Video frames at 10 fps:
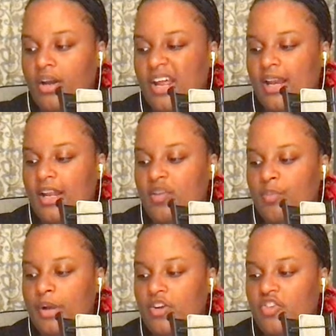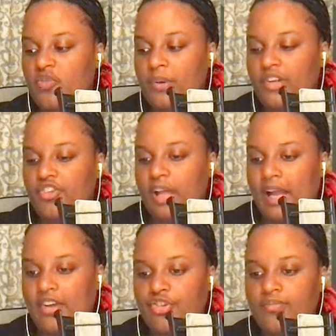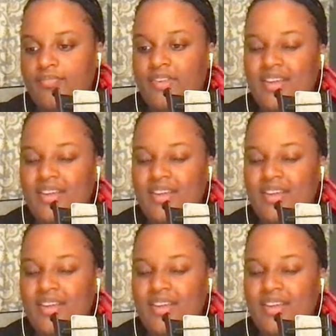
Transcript: and he is prepared to spring into action.